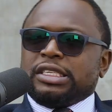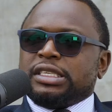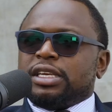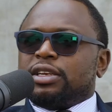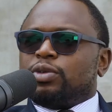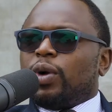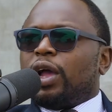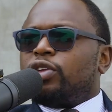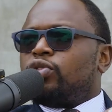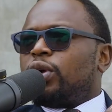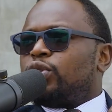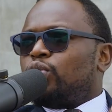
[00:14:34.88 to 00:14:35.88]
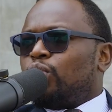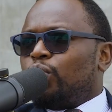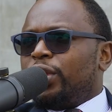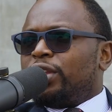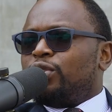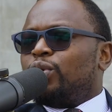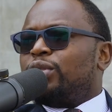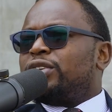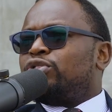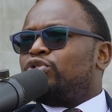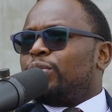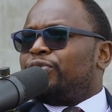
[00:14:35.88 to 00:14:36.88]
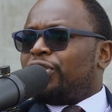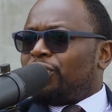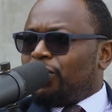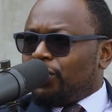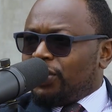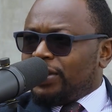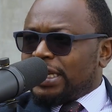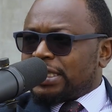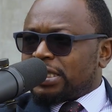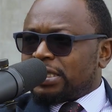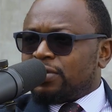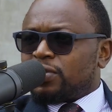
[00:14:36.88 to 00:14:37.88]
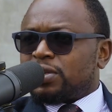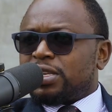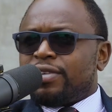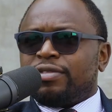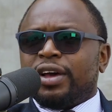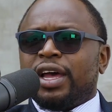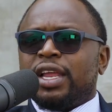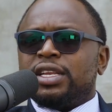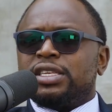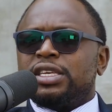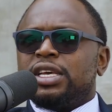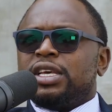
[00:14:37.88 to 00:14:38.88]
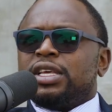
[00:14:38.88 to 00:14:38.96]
said, why do you want to quit? No, there's job security as a civil servant.